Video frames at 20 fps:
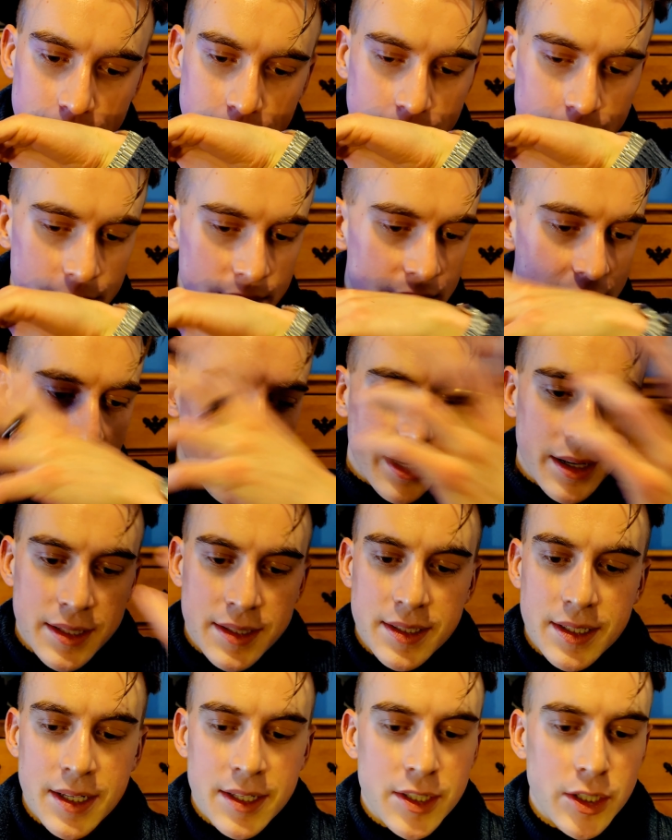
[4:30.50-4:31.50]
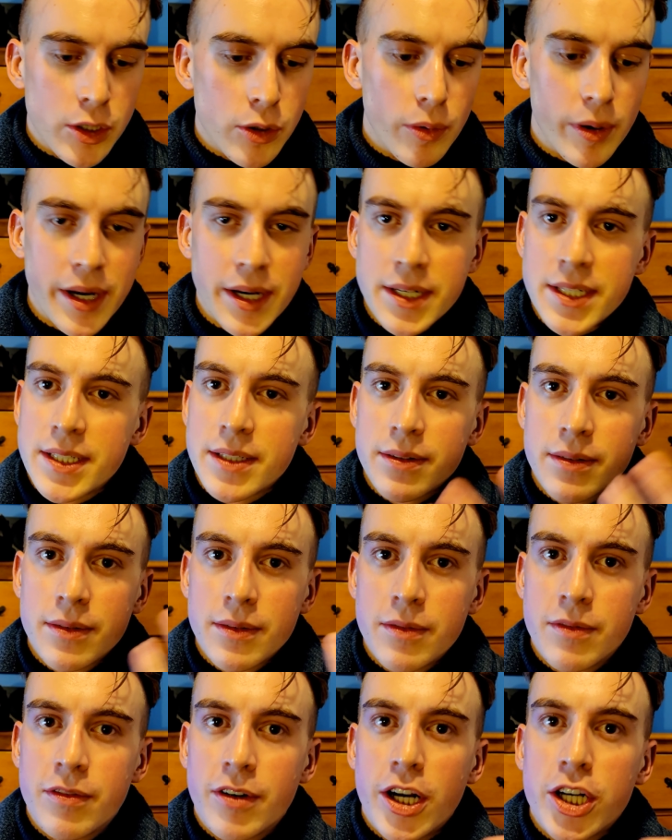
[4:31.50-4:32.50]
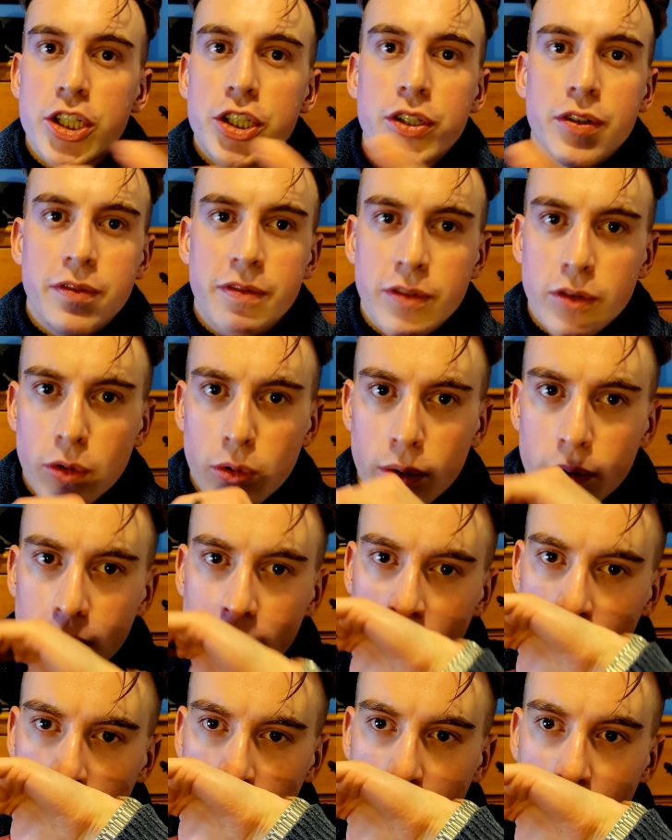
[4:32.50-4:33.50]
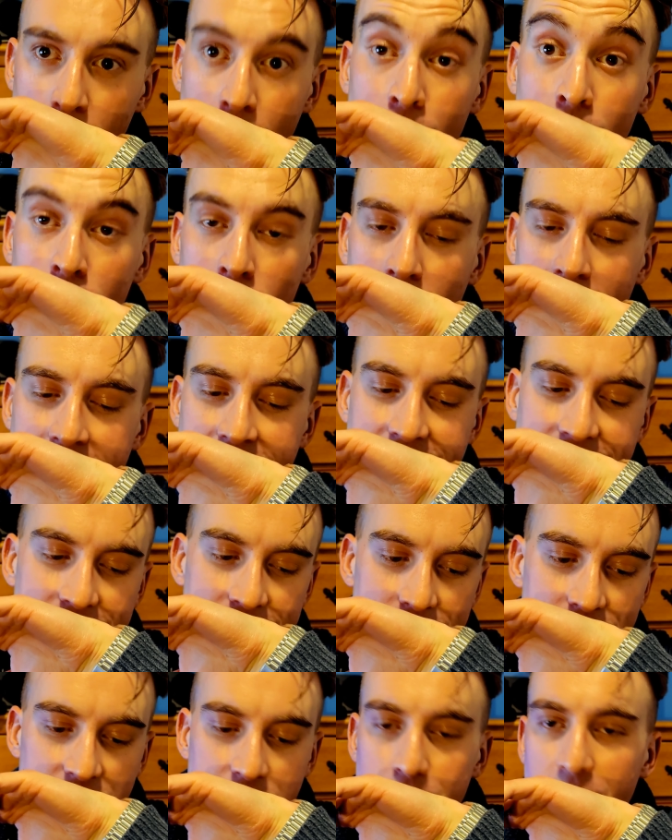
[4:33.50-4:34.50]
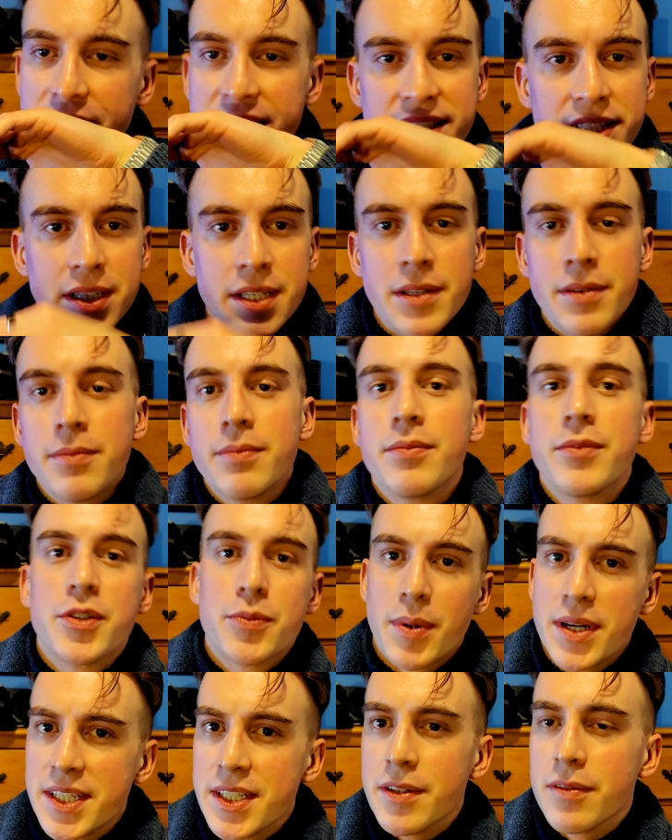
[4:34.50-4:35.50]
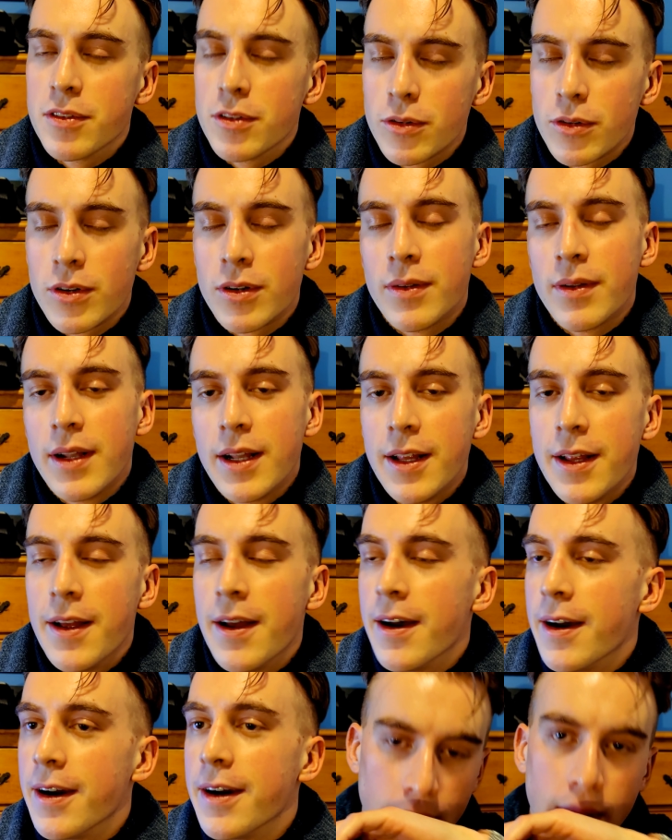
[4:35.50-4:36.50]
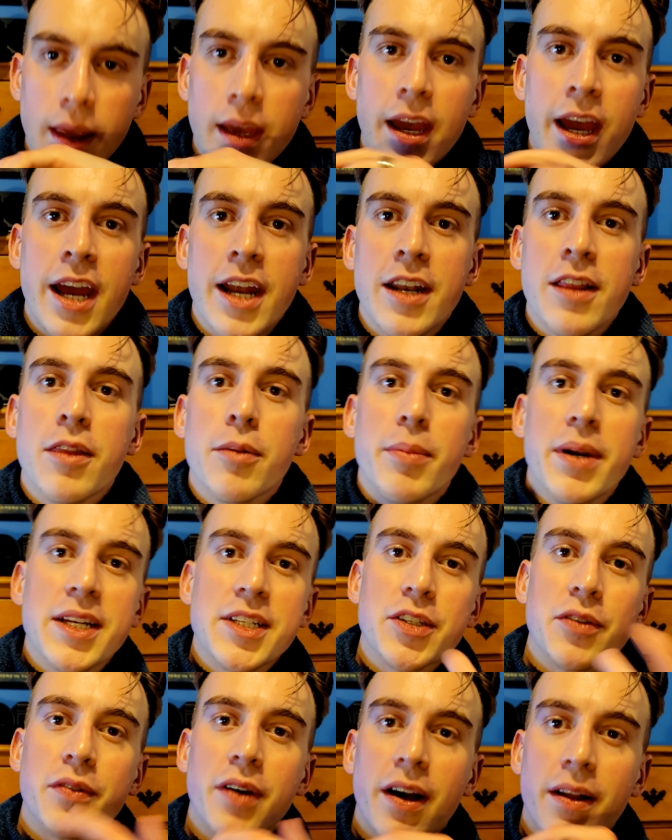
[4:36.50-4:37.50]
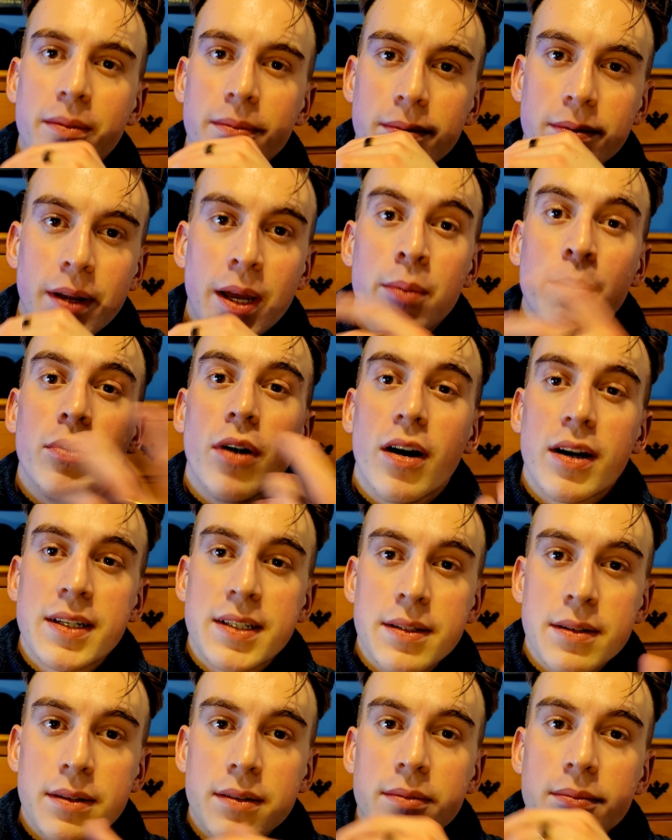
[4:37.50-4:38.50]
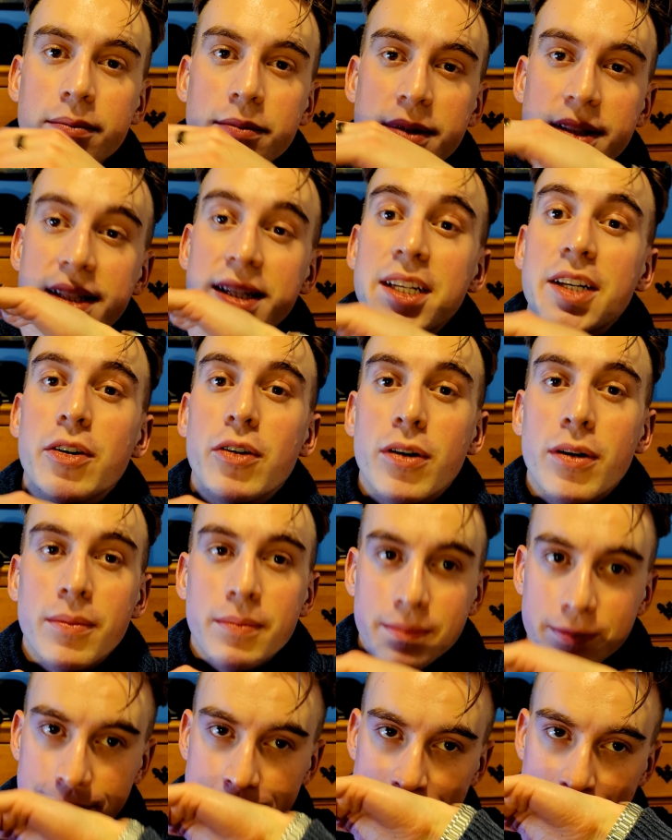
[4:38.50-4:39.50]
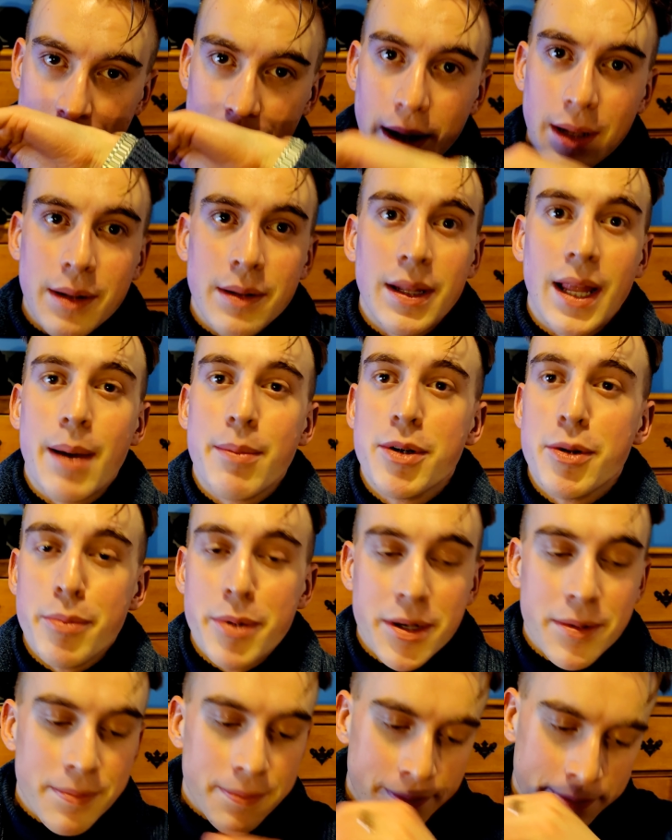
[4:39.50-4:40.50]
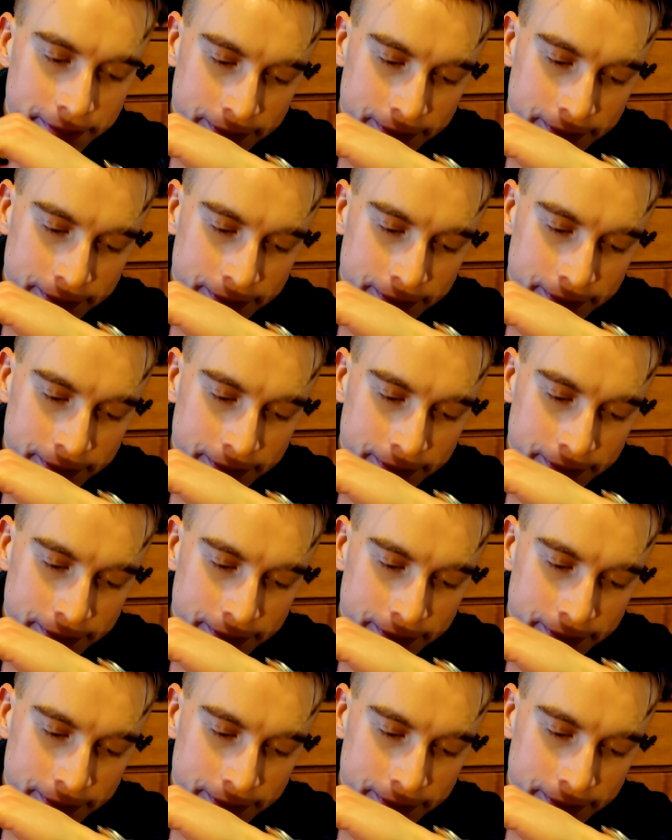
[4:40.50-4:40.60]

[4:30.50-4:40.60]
Yeah, it's, it's great. Fresh, floral, bright, spicy, spicy floral. And in the base you've got Ambroxan, cedar, labdanum.